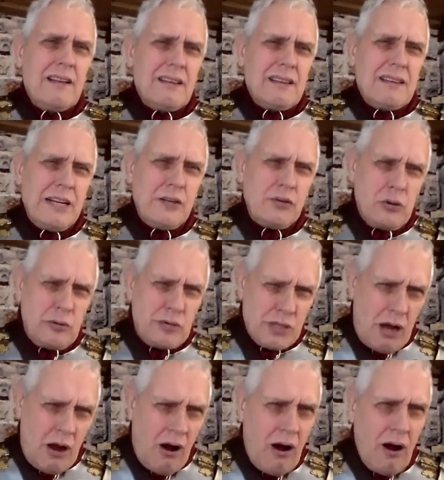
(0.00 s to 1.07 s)
They took
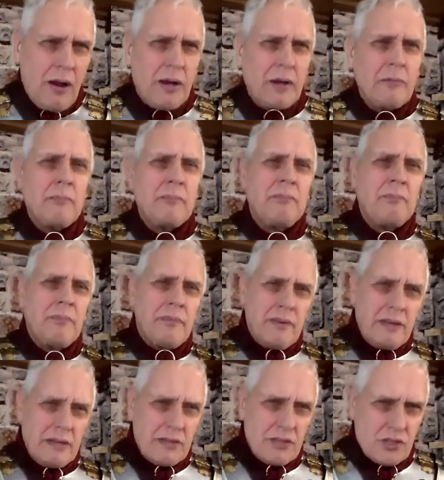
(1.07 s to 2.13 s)
time,
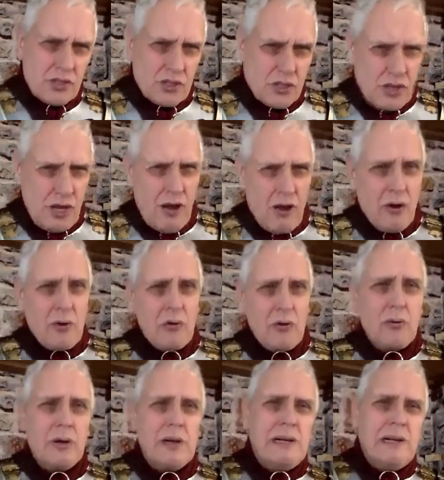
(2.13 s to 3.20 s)

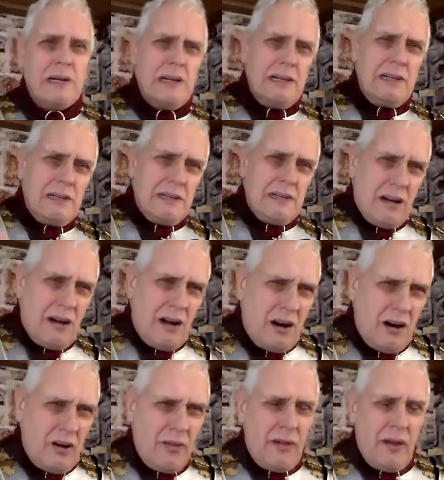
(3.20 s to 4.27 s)
slow,
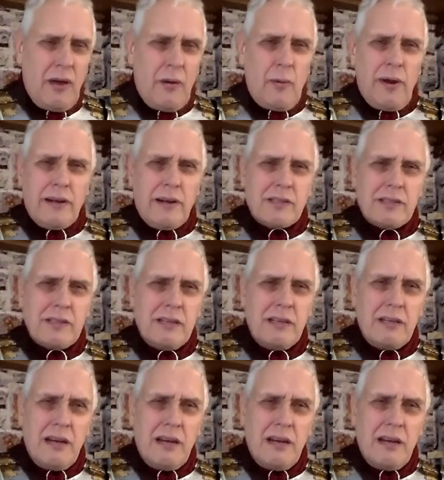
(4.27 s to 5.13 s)
on they went.